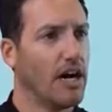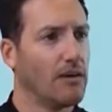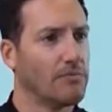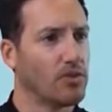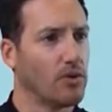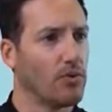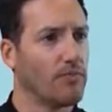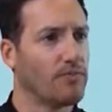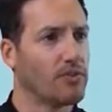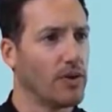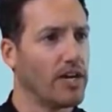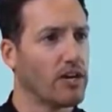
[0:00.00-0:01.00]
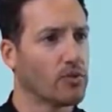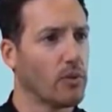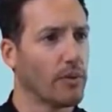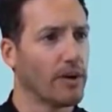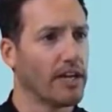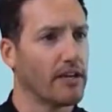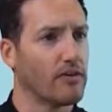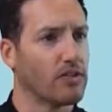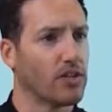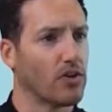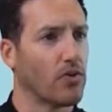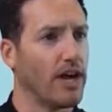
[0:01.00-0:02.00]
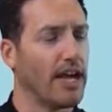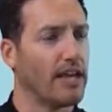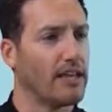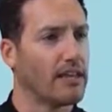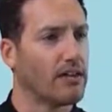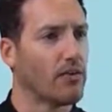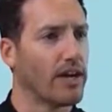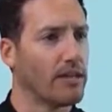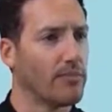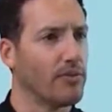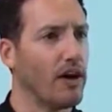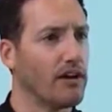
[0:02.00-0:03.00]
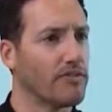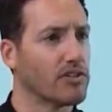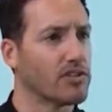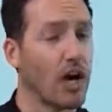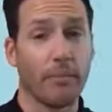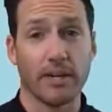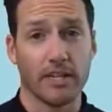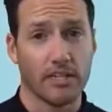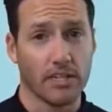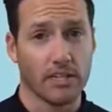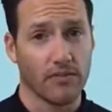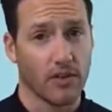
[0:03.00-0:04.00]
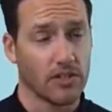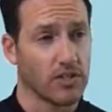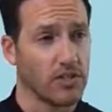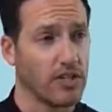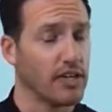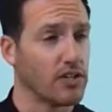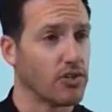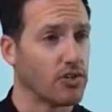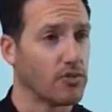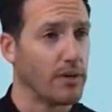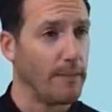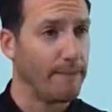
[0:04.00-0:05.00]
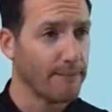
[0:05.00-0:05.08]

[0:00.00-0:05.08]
So here's what we're going to use to create the plot of the stopping distance versus the initial speed.